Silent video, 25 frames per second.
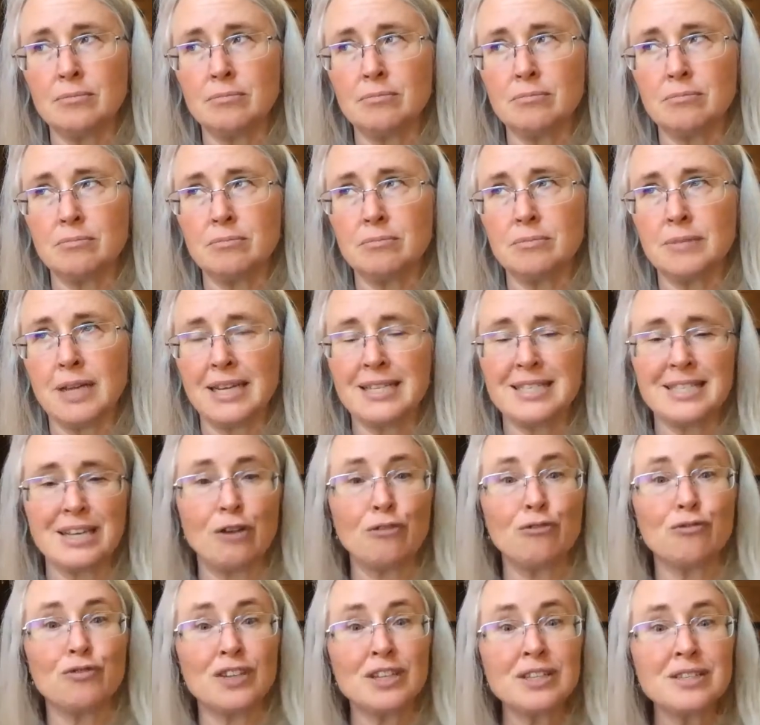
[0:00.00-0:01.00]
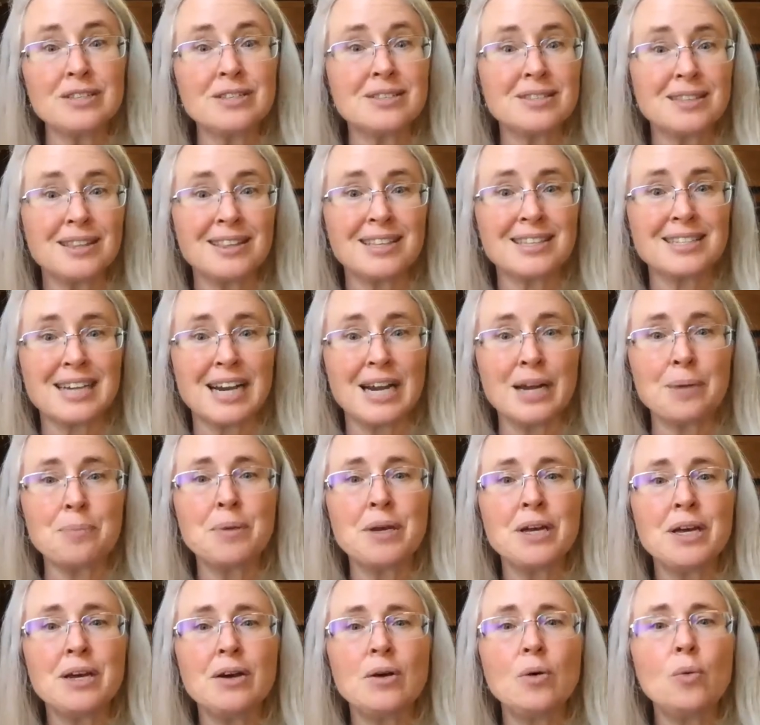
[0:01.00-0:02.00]
nice outfits at the time,
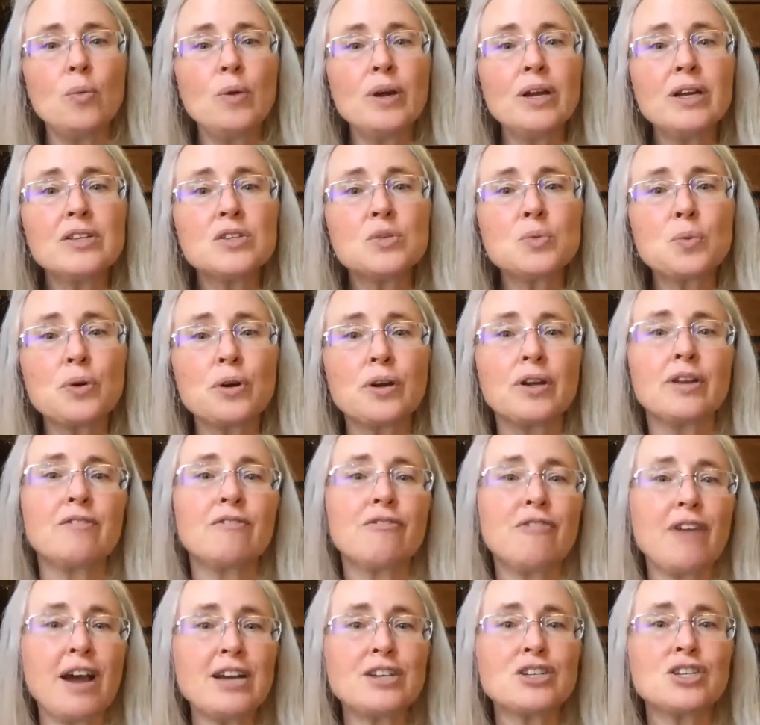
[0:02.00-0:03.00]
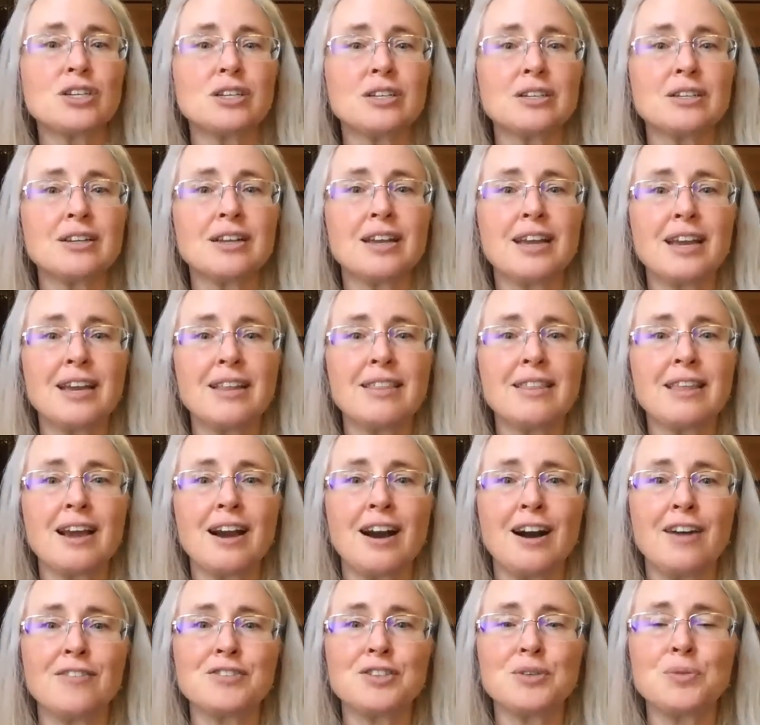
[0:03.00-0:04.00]
wigs were in fashion, and they
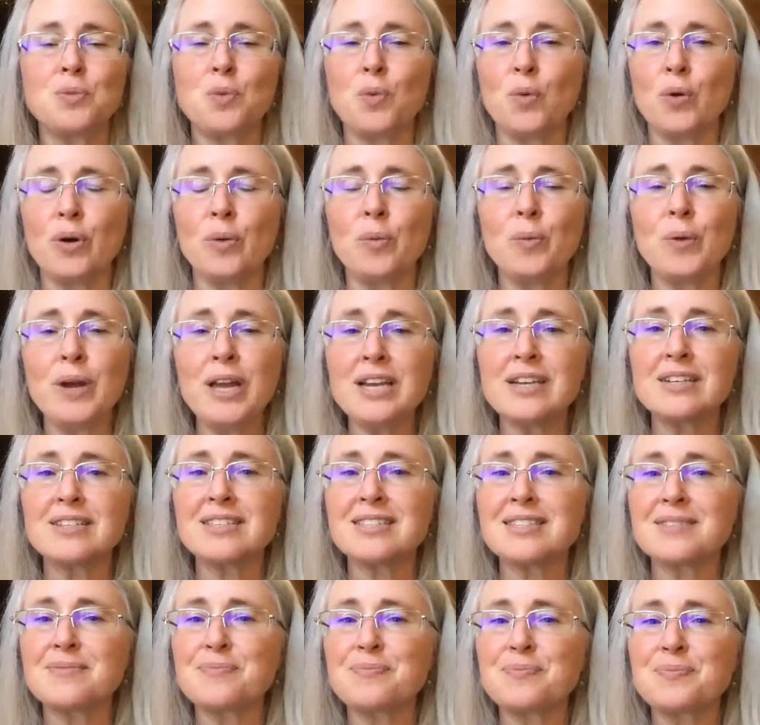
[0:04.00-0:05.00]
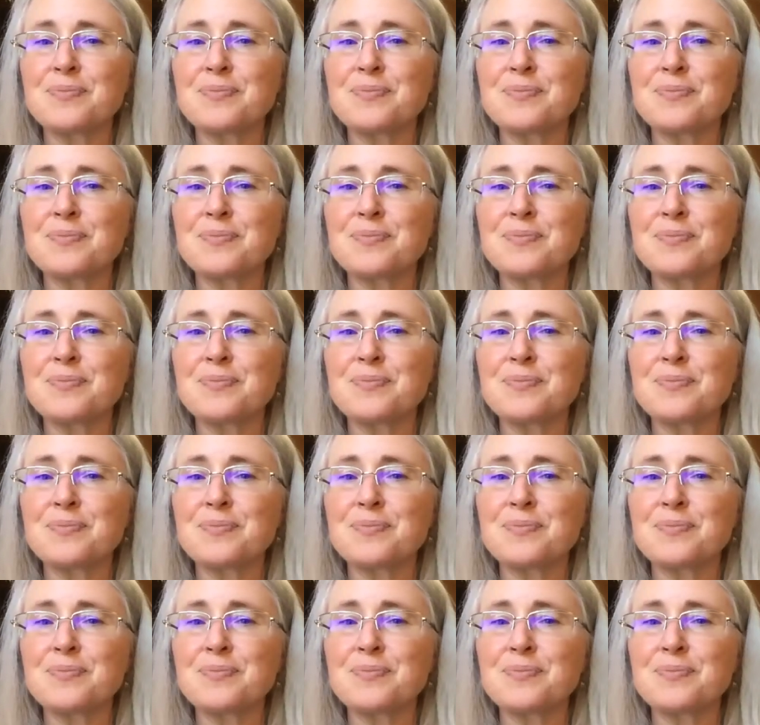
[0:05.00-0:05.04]
often wore wigs,